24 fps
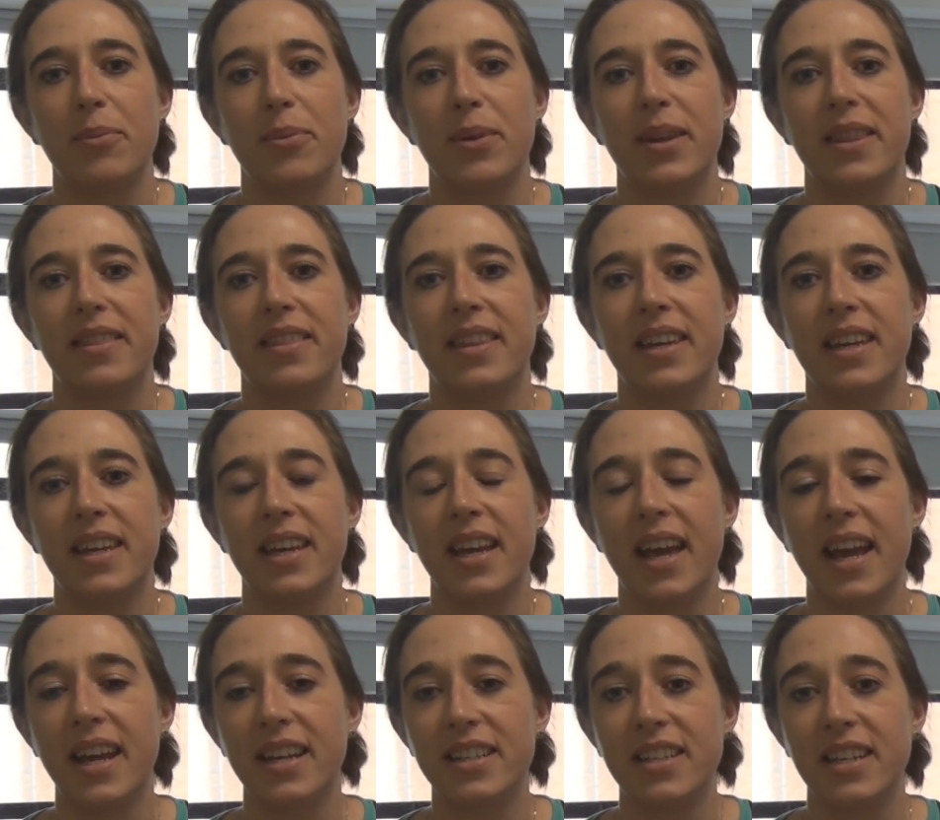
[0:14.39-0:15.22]
with
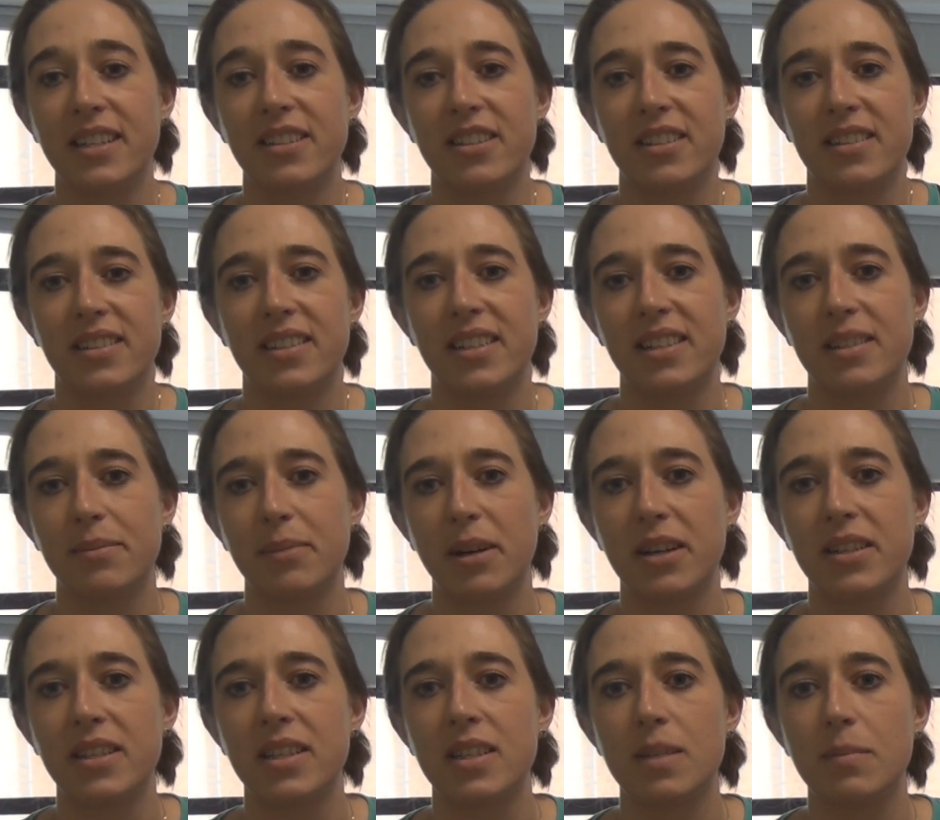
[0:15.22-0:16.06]
the aid agency
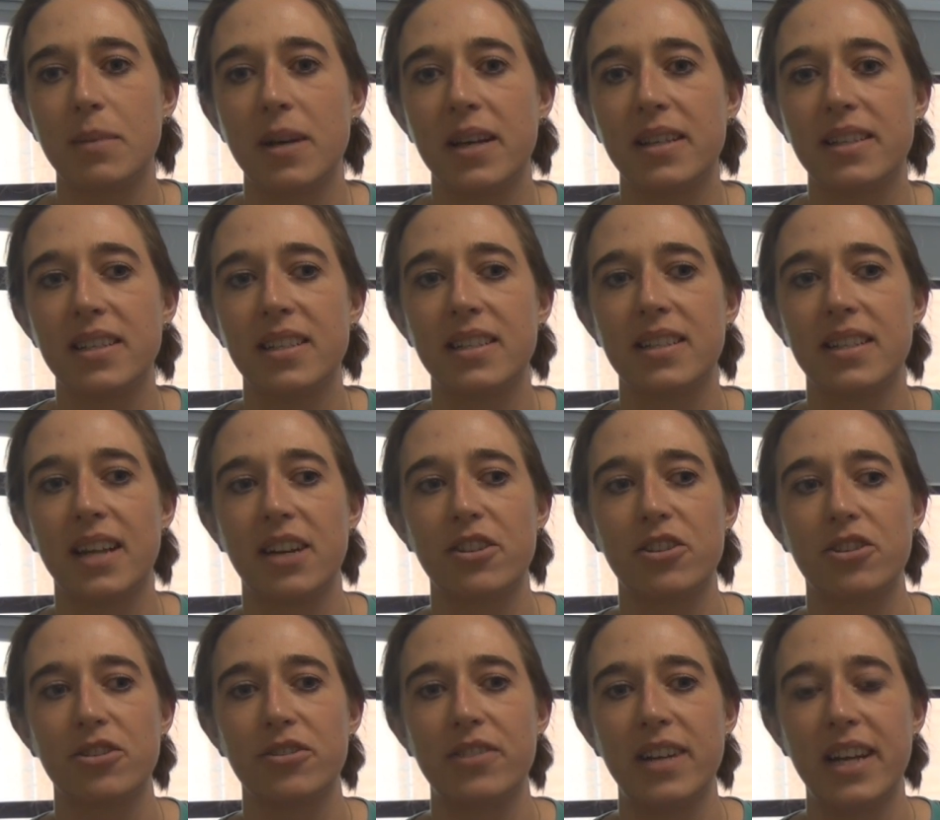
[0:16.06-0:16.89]
Samaritan's Purse
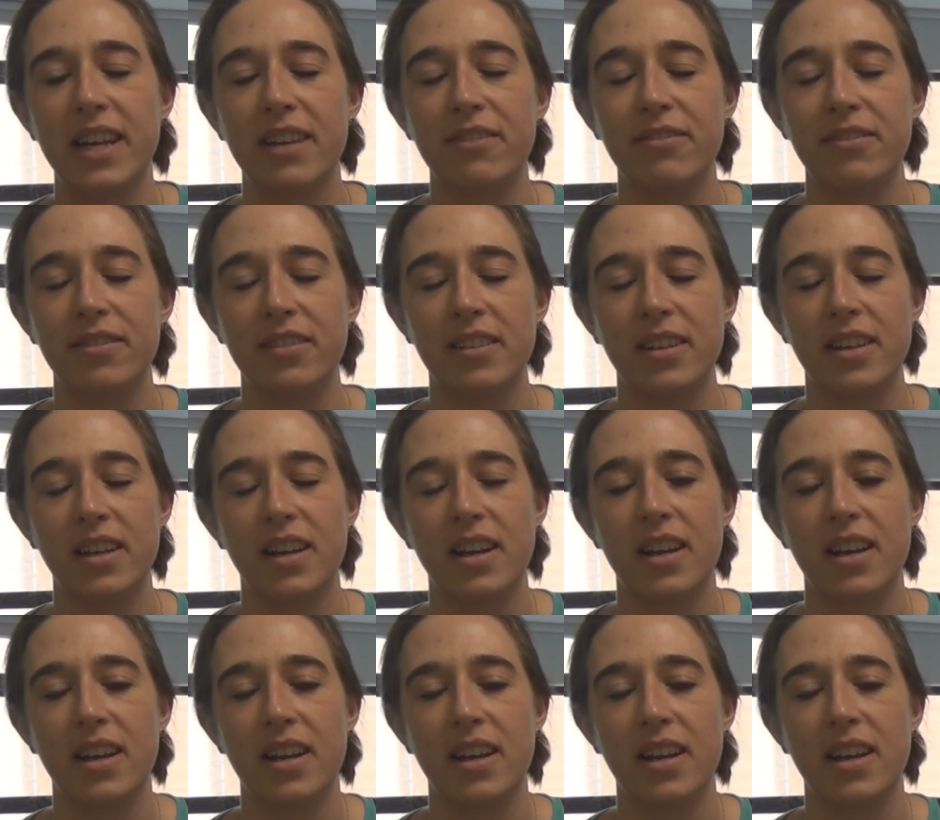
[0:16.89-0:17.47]
International Relief.